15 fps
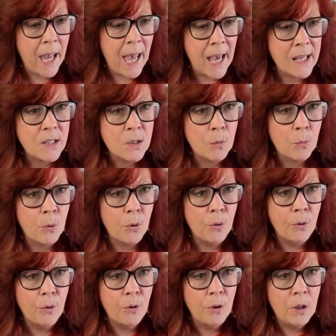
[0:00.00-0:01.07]

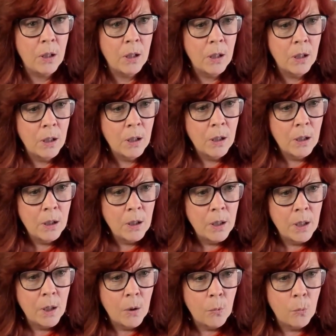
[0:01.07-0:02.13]
casserole
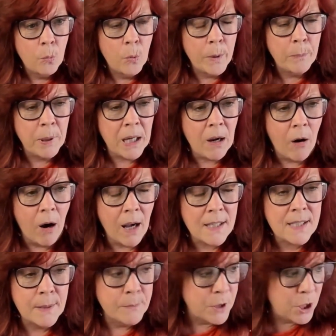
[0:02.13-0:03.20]
would be awesome